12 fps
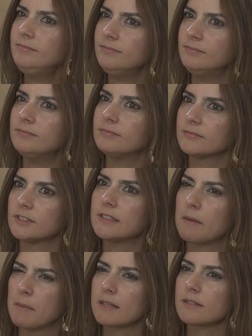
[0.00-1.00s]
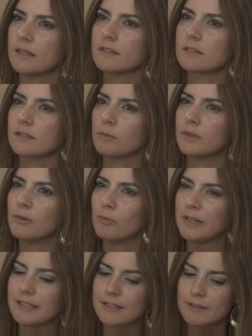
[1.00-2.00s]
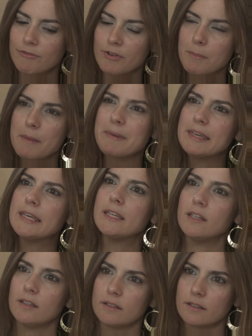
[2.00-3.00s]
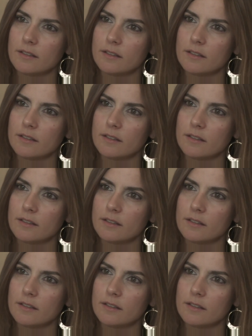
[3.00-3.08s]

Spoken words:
Does that make sense? From the beginning.